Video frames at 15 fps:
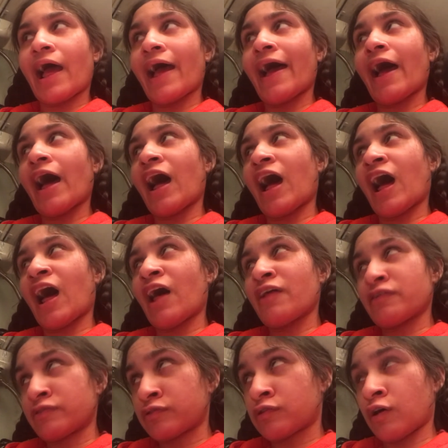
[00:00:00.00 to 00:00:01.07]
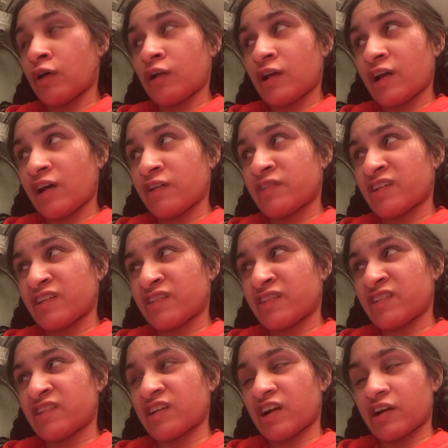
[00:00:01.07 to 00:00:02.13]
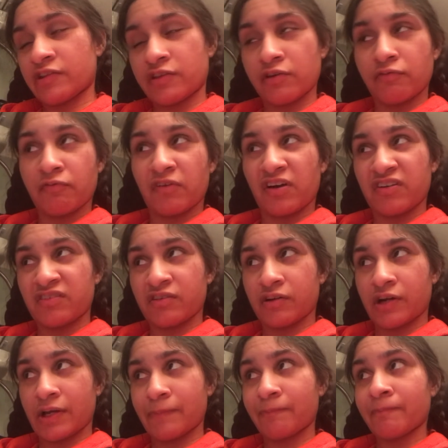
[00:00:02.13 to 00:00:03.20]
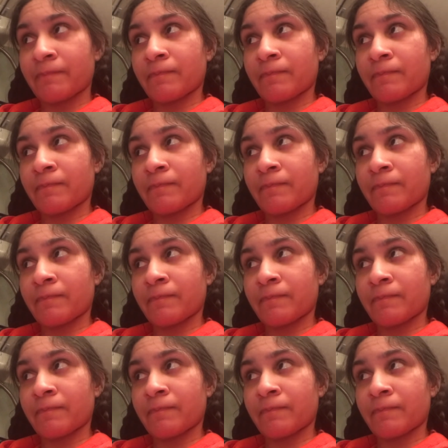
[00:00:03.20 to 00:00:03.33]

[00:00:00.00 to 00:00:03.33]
scoliosis surgery.